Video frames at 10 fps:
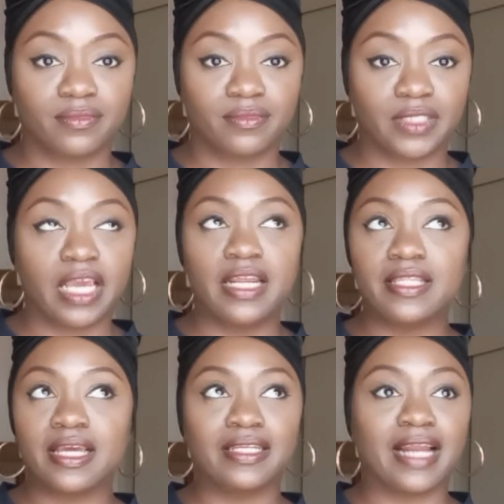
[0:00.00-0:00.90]

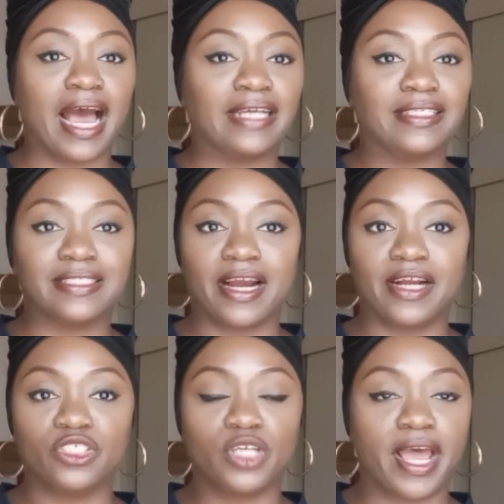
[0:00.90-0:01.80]
Anything that I desire
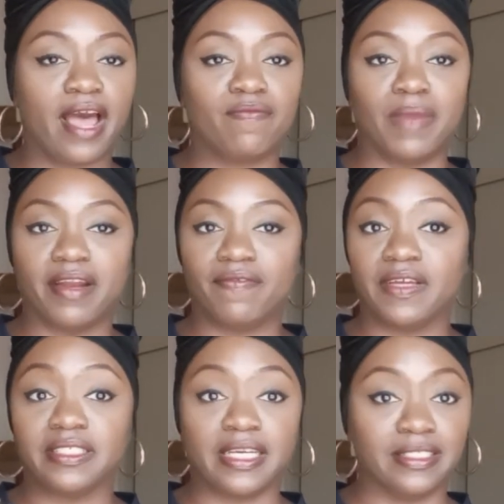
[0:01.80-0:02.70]
to have
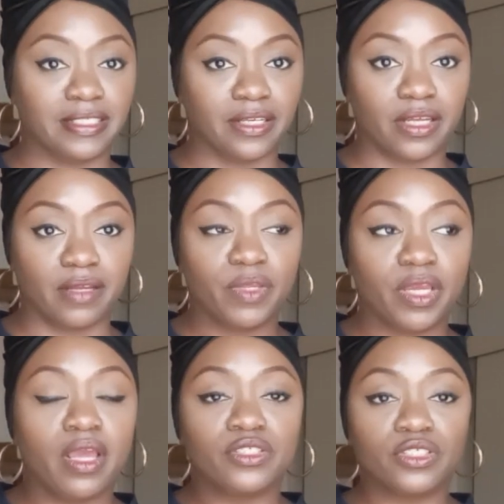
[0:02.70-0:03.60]
manifests instantly.
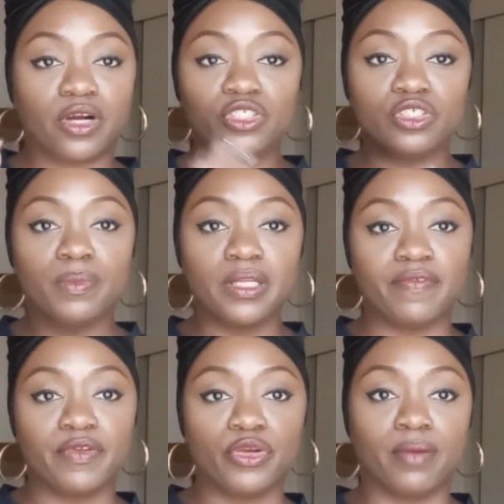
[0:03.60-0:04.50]
Start to believe in
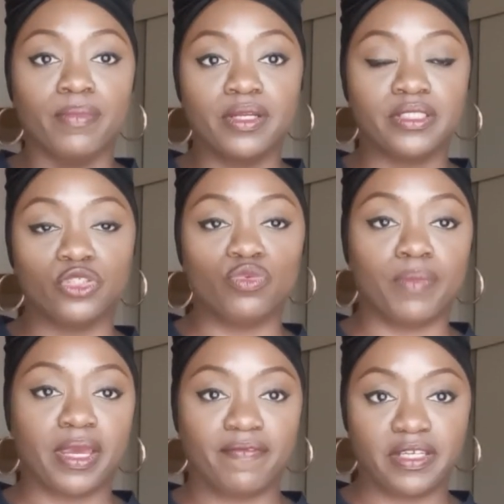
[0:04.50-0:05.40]
your ability to
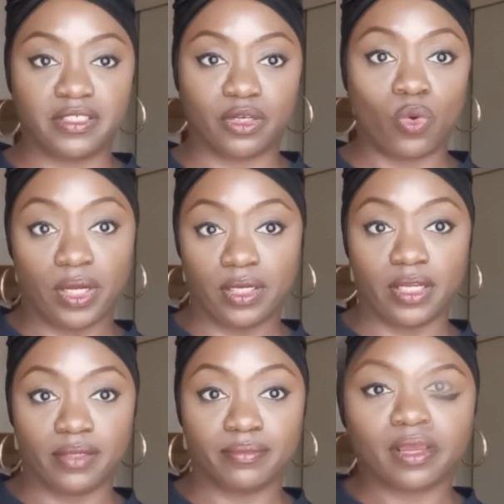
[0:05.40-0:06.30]
manifest quickly.
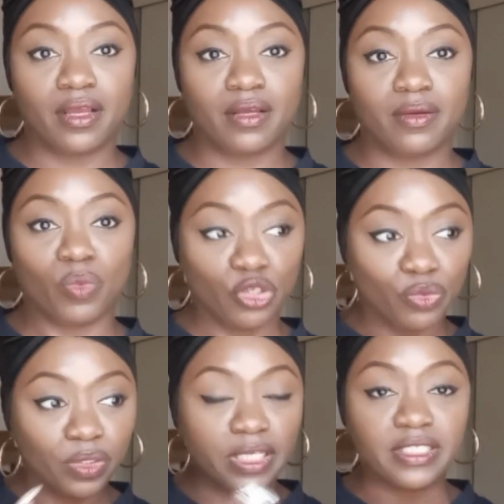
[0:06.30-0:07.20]
When you
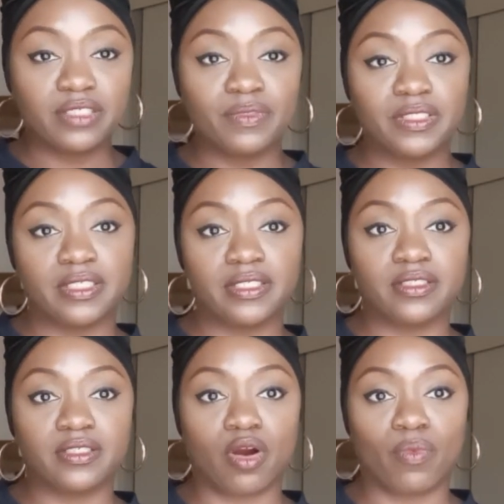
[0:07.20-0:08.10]
release the resistance
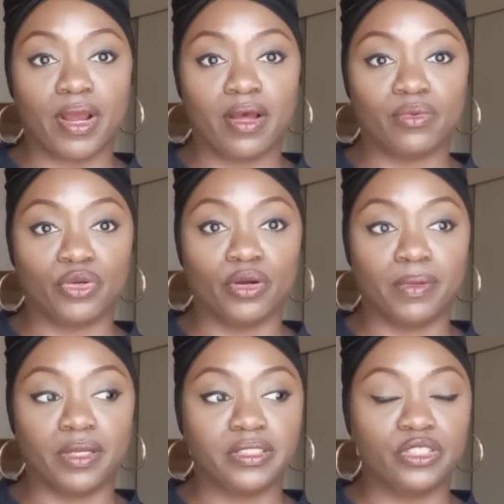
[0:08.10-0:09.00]
around your
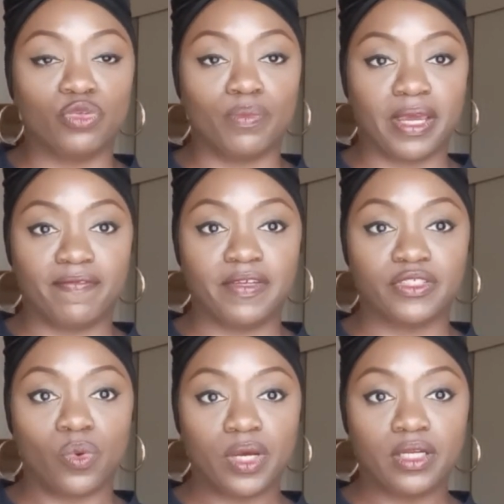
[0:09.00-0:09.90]
ability to manifest
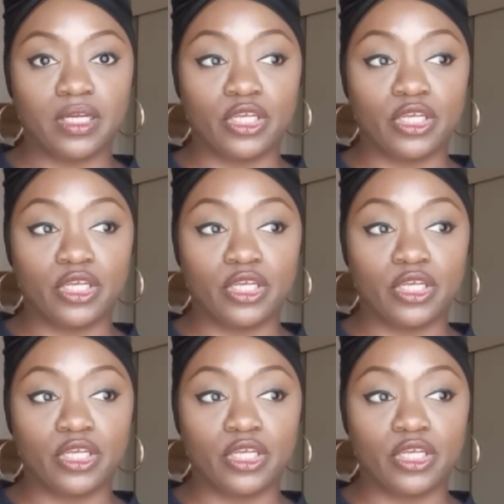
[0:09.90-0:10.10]
quickly, your